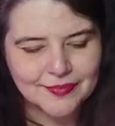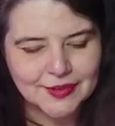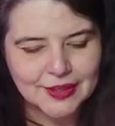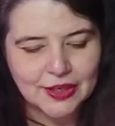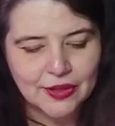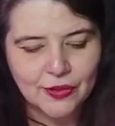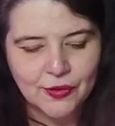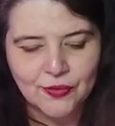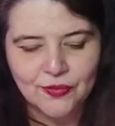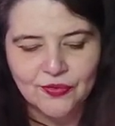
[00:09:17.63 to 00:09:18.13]

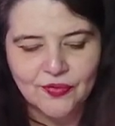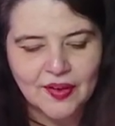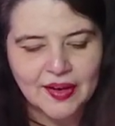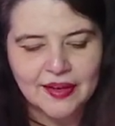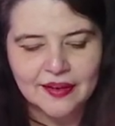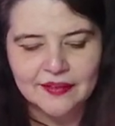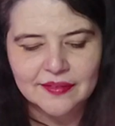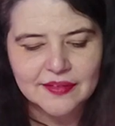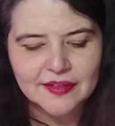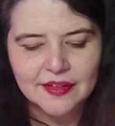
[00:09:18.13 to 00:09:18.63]
Their
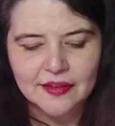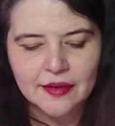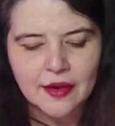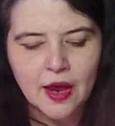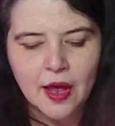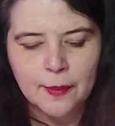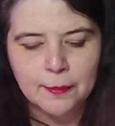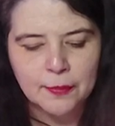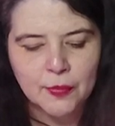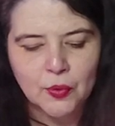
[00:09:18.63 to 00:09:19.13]
face did
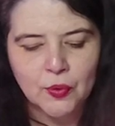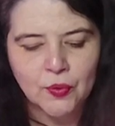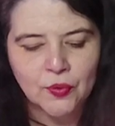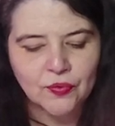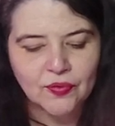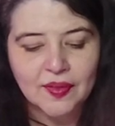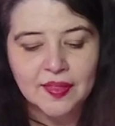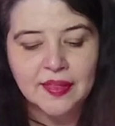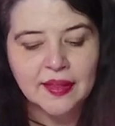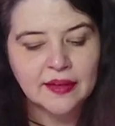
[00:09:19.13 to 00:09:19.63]
not move,
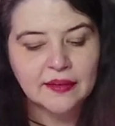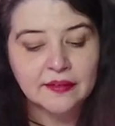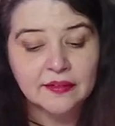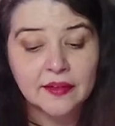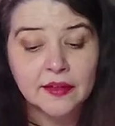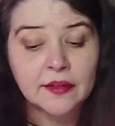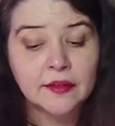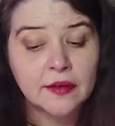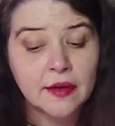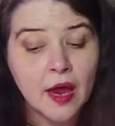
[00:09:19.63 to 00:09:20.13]
and they
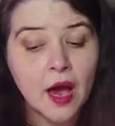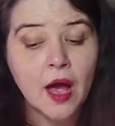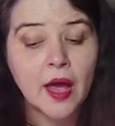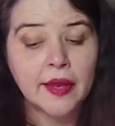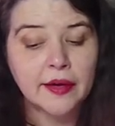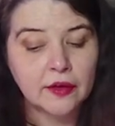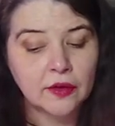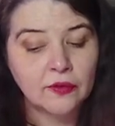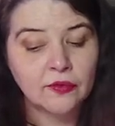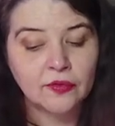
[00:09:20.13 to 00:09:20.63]
did
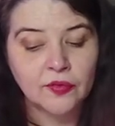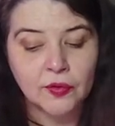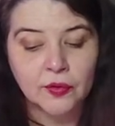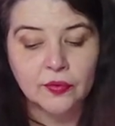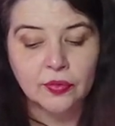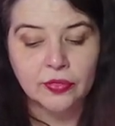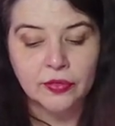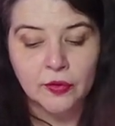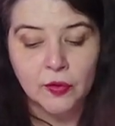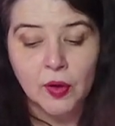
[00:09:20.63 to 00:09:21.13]
not avert
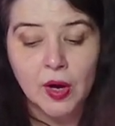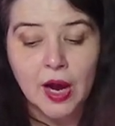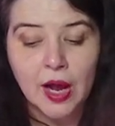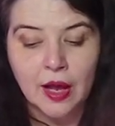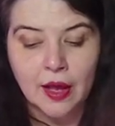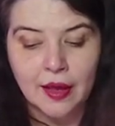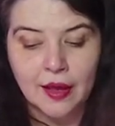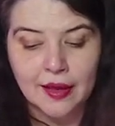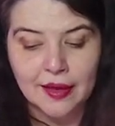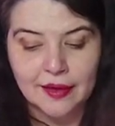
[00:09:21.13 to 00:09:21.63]
their
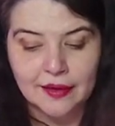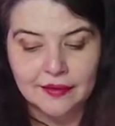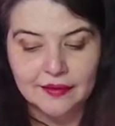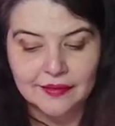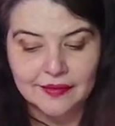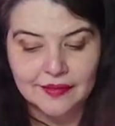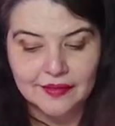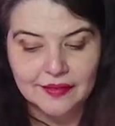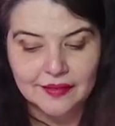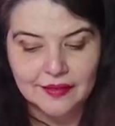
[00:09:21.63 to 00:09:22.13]

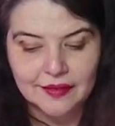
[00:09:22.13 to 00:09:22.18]
eyes.